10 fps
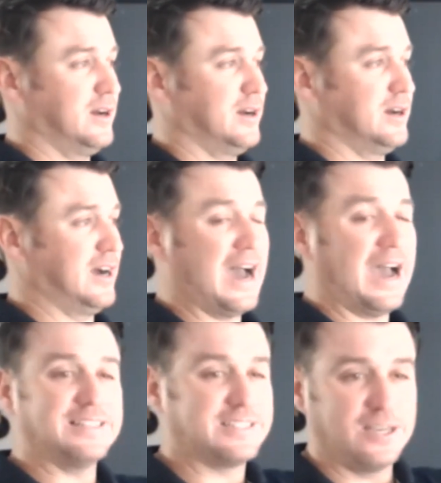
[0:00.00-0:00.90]
a, a,
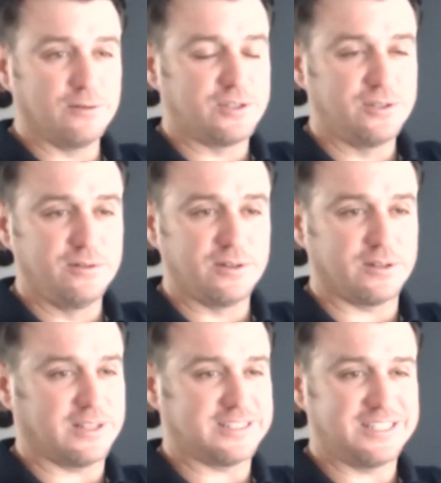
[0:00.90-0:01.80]
high
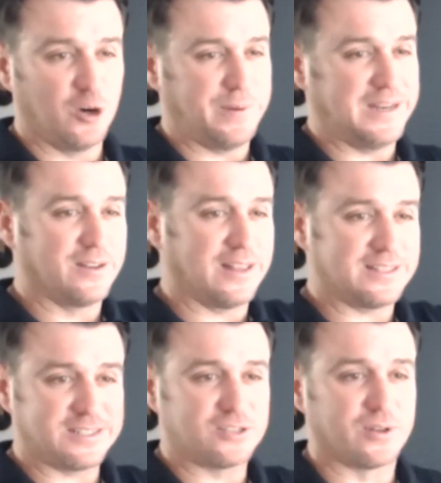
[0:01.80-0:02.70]
CO2, that's COPD, or
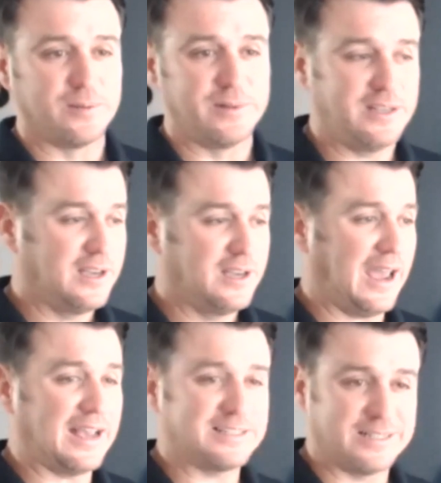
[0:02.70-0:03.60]
that's extremely
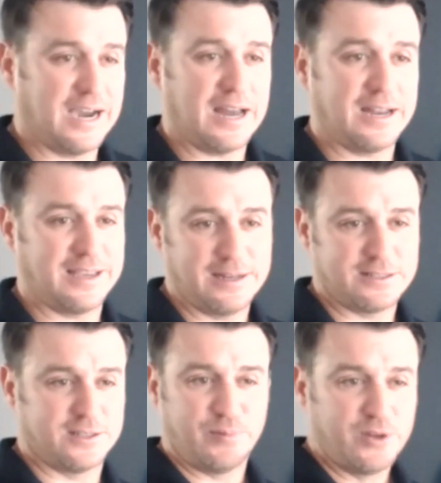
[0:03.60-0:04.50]
acidotic, and
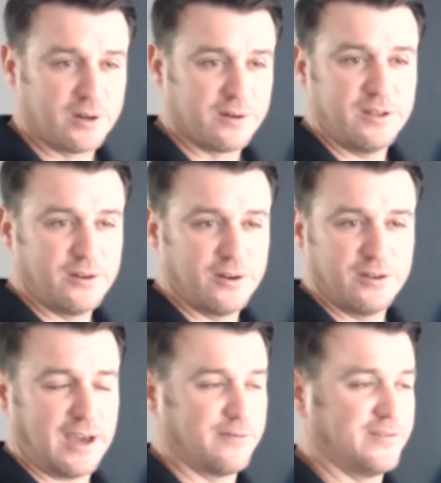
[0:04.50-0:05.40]
it's a pure, you know,
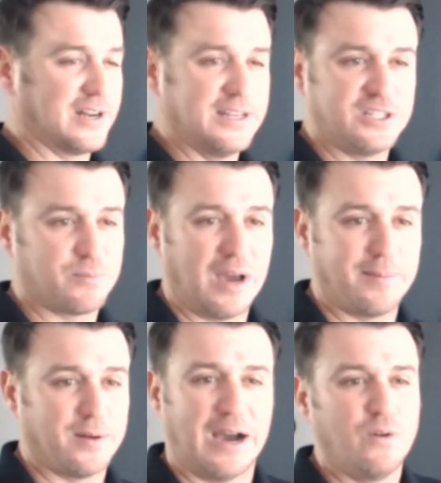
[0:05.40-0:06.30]
you got a ventilation
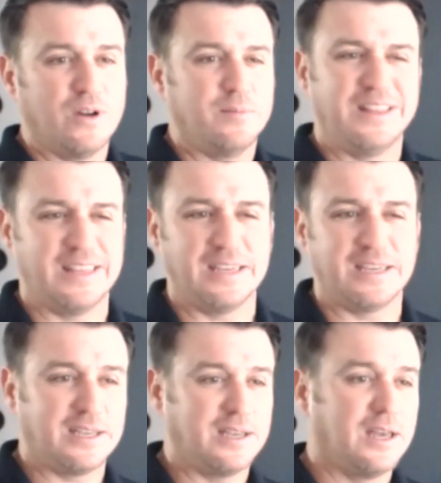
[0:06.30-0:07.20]
problem. I wouldn't be
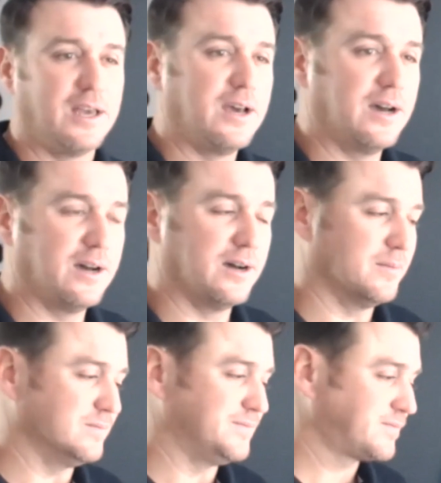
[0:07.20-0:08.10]
thinking
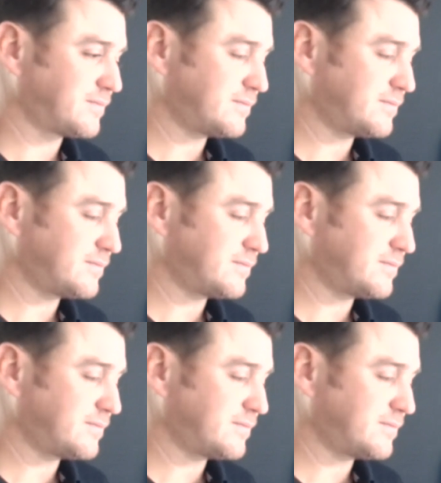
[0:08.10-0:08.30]
um,